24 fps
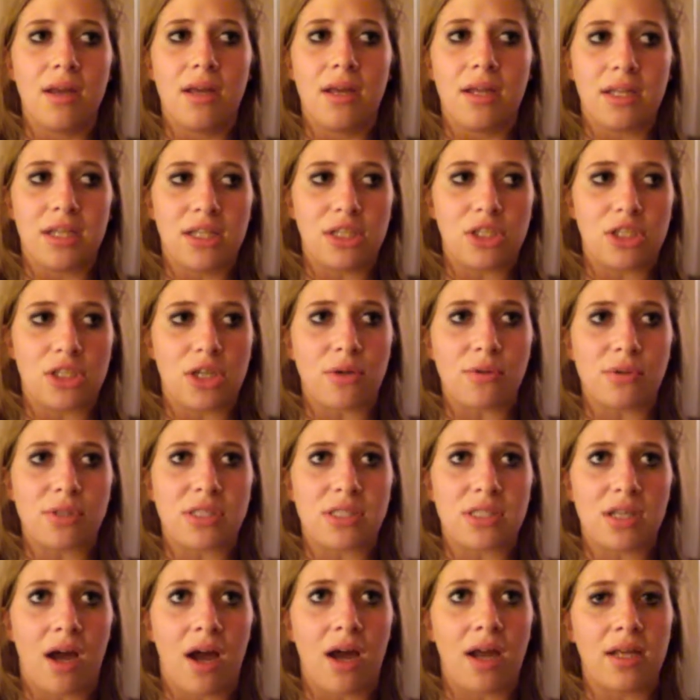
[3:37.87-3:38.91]
he shows
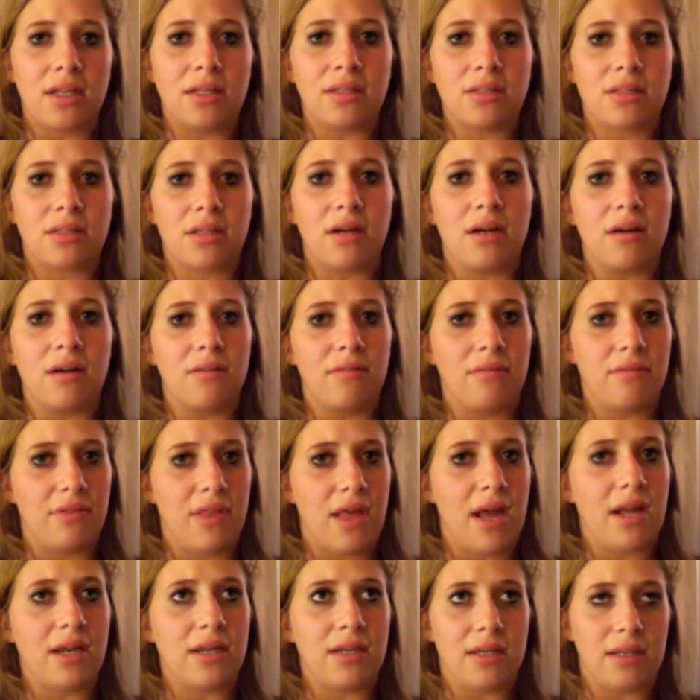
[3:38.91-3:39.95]
signs of
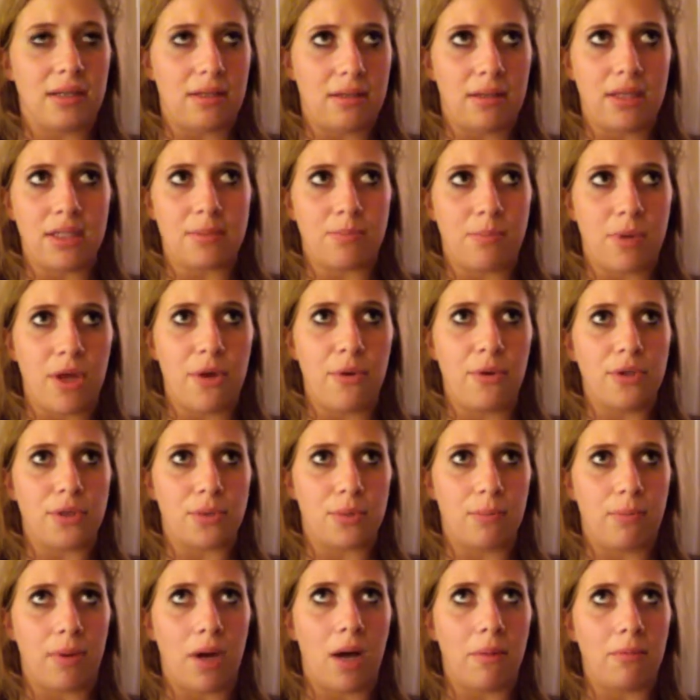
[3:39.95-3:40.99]
that his parents
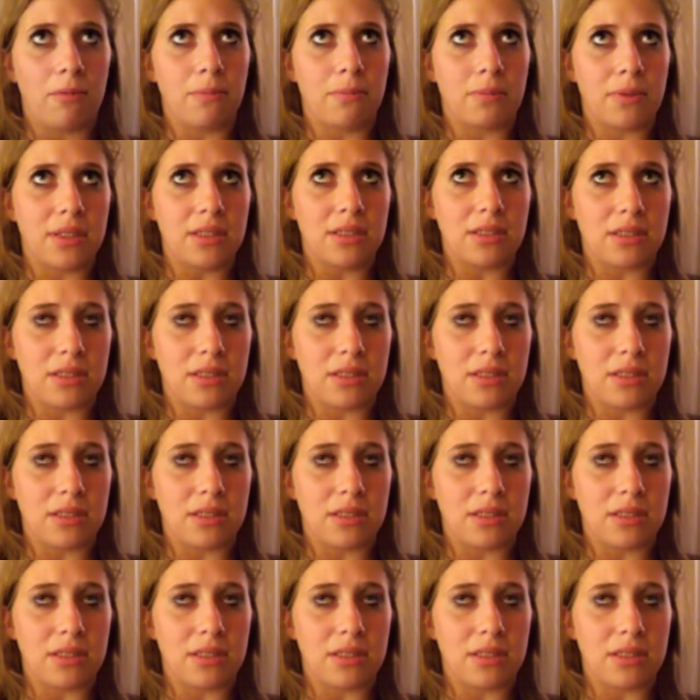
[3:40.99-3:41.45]
were probably